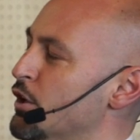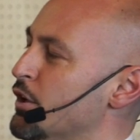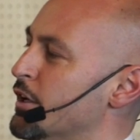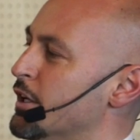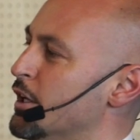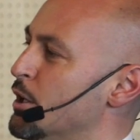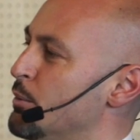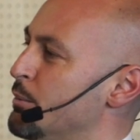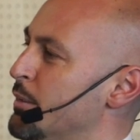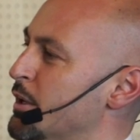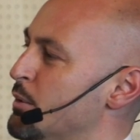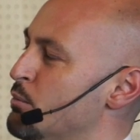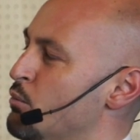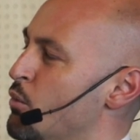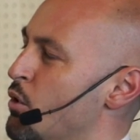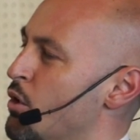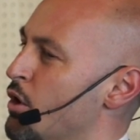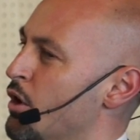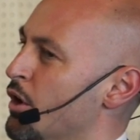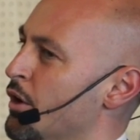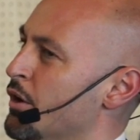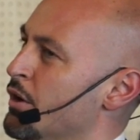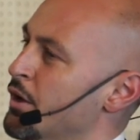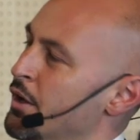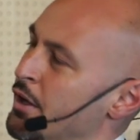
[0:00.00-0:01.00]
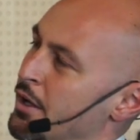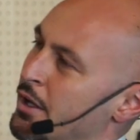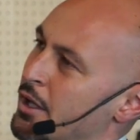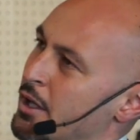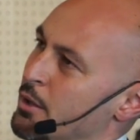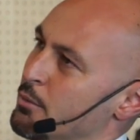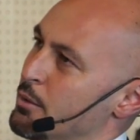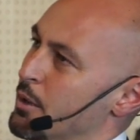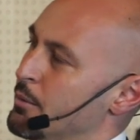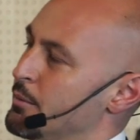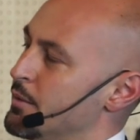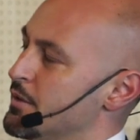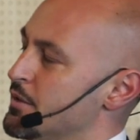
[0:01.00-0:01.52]
look a little bit more on
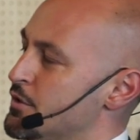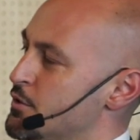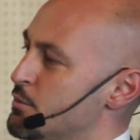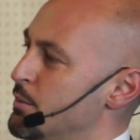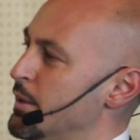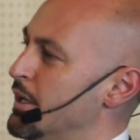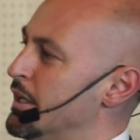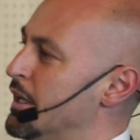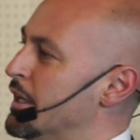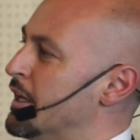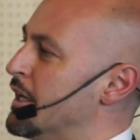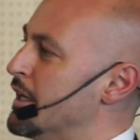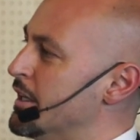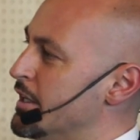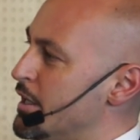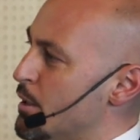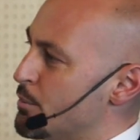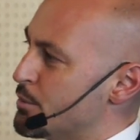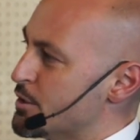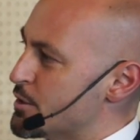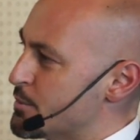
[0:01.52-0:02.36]
maybe the Sweden-India